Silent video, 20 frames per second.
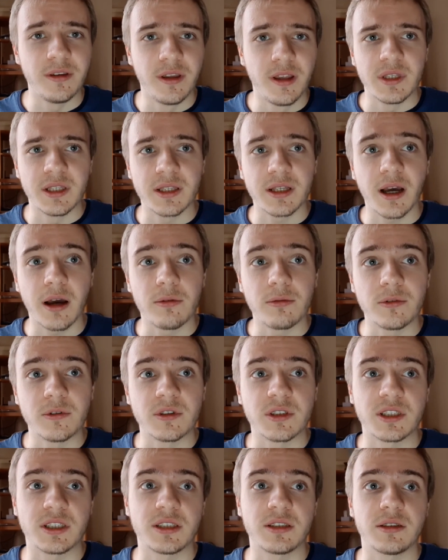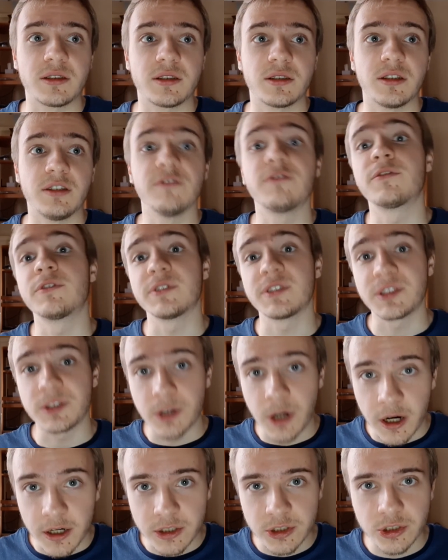It covers
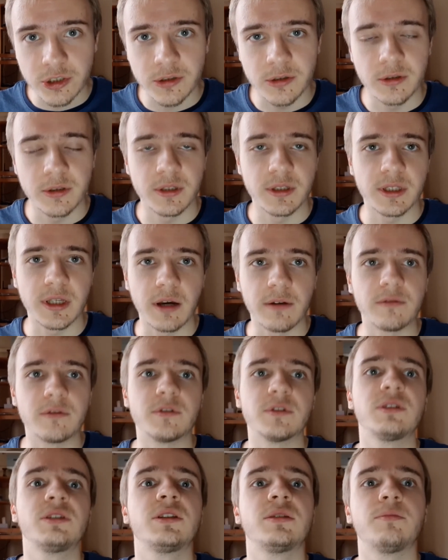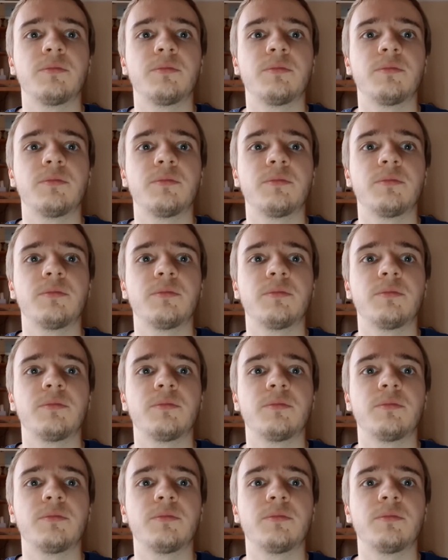infrastructure, it covers